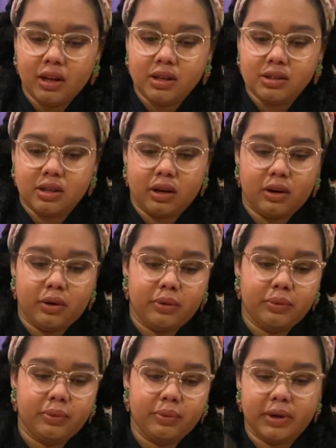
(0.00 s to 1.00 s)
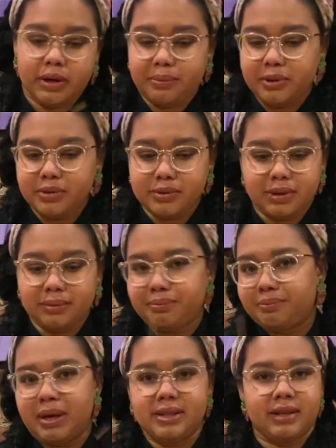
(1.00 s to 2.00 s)
So we're gonna be using
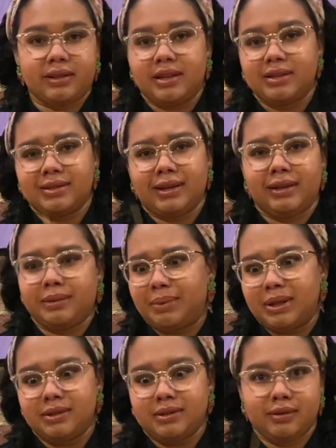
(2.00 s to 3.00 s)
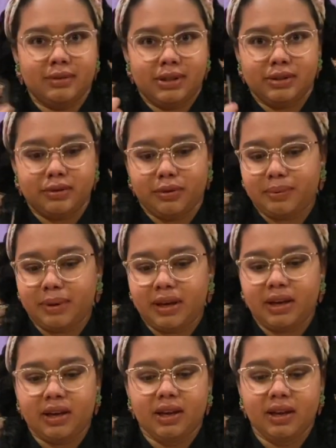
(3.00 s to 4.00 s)
basic things like a pencil and a
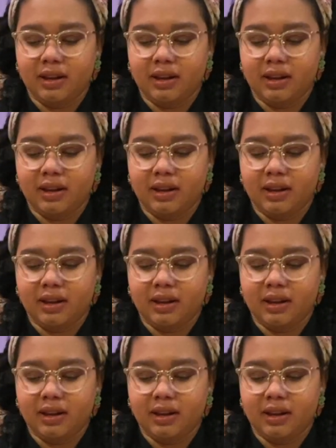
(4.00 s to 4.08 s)
toothpick.